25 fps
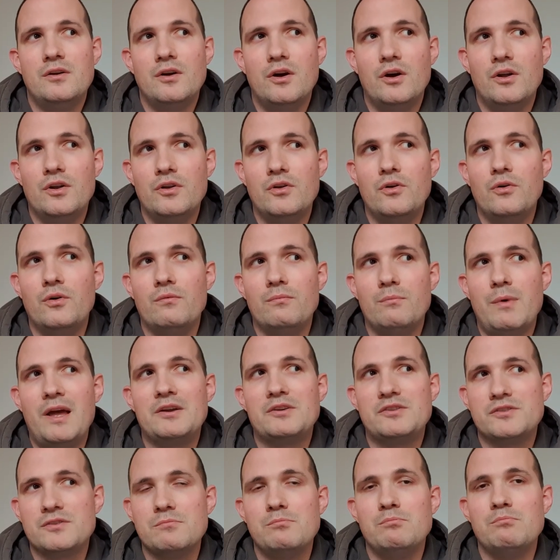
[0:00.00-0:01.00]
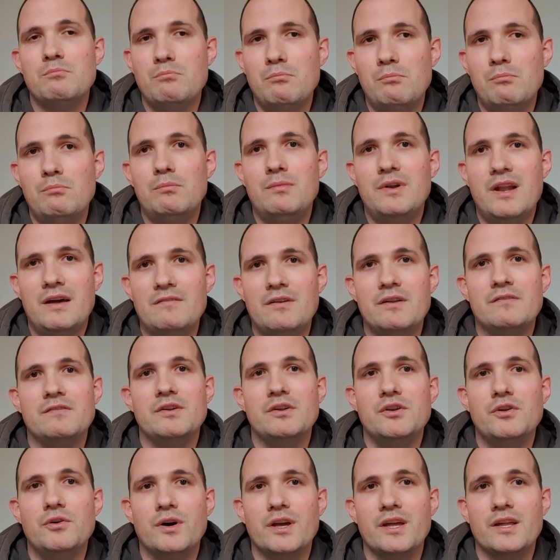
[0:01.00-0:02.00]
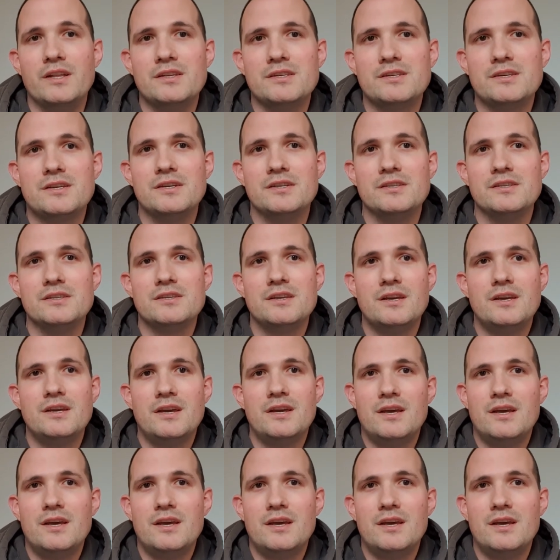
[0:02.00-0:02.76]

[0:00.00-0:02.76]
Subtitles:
level of annoyance because